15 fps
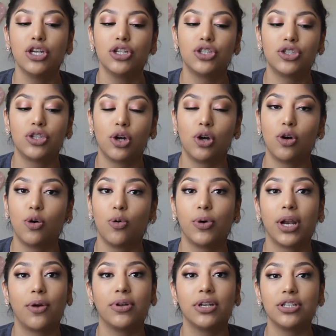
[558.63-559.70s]
So
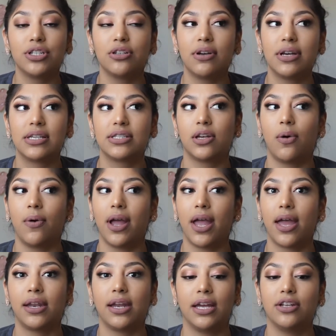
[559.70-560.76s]
what I want to do is go
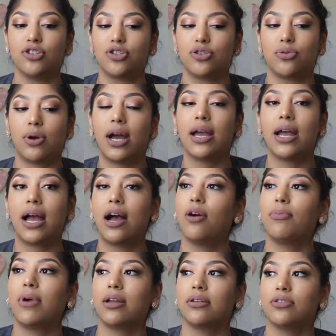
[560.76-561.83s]
ahead and try
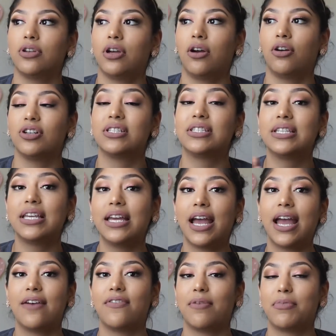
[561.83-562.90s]
out or see
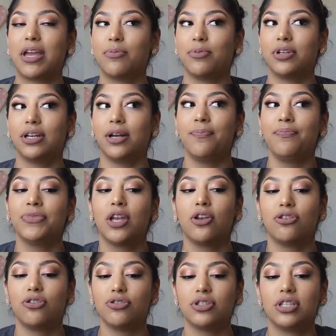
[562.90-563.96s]
if I'm able to
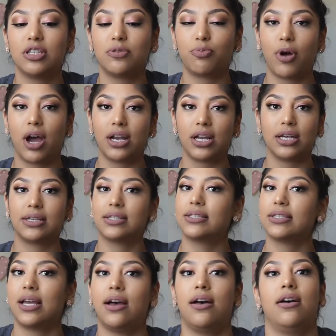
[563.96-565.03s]
use these
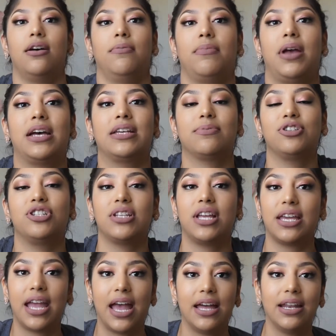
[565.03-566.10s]
products as much as
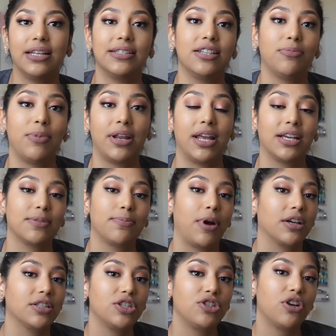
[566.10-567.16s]
I can into my next
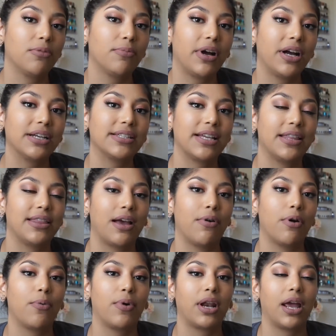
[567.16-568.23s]
Boxycharm box, and that
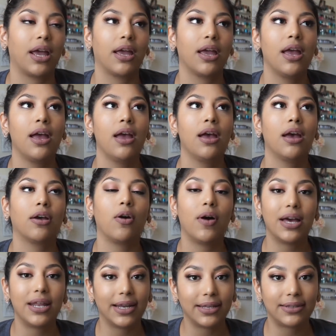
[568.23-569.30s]
way when I go
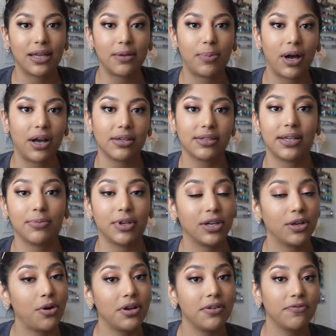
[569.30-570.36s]
ahead and get that box, I'm
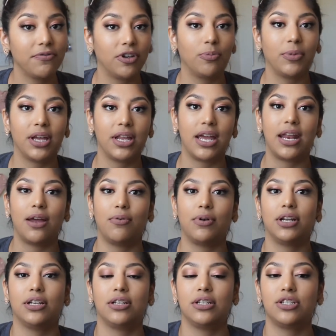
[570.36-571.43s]
gonna go ahead and film it, and I
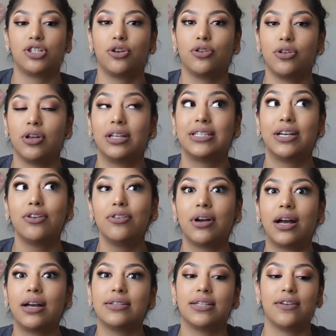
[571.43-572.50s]
want to tell you
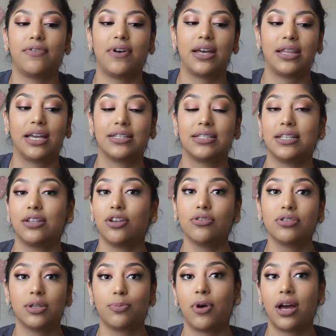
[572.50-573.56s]
guys if I did
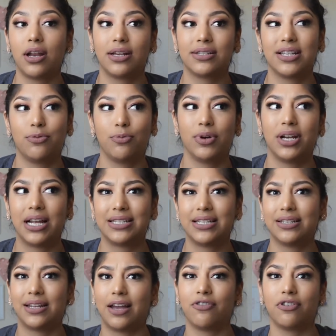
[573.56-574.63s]
use the products, what I
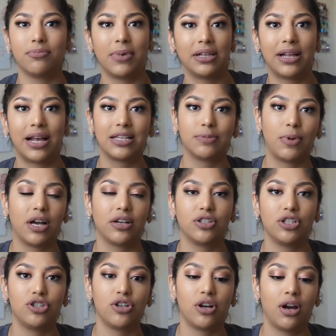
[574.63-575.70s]
did like for my last
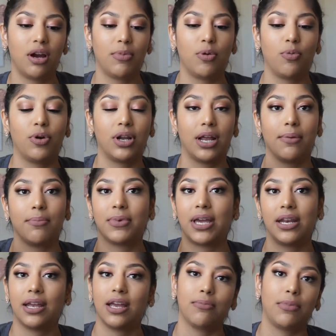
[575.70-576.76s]
Boxycharm, and what I'm
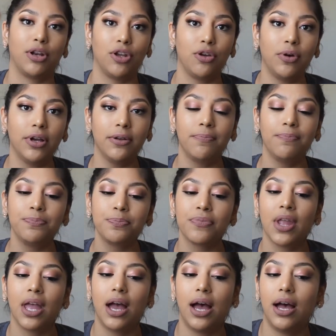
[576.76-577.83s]
getting in my new one.
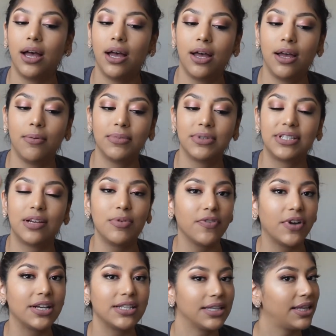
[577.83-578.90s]
Tell me
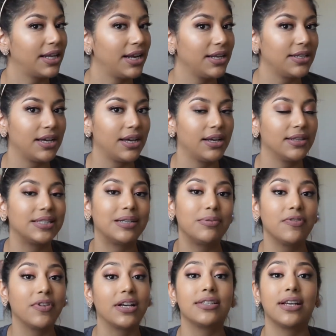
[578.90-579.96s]
if you guys like that idea. Tell
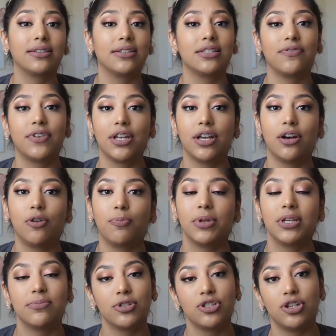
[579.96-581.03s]
me if you guys like this video.
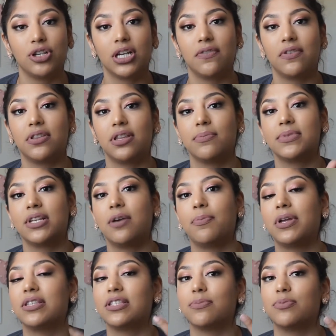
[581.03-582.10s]
Please make sure to give it a thumbs up
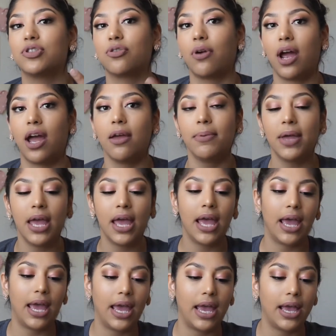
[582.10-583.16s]
and subscribe.
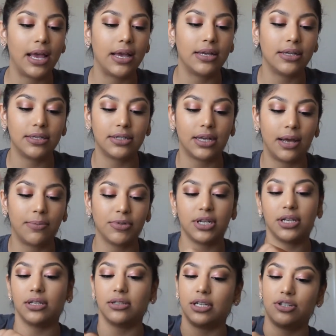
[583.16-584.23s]
And I'm
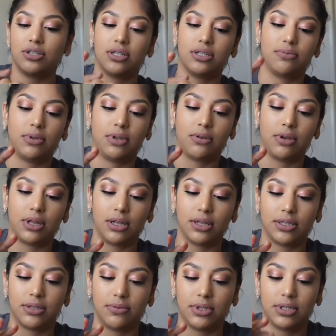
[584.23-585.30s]
gonna touch this really quickly
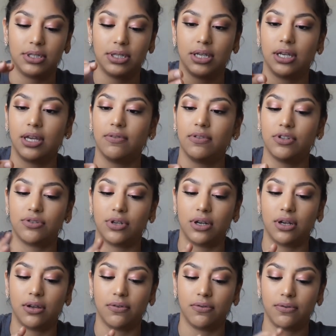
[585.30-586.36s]
because I want to see if this dried
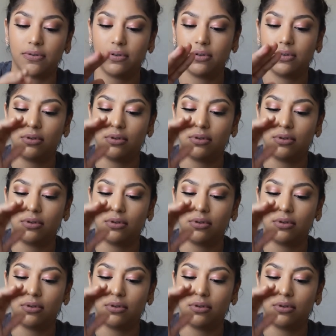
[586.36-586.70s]
off.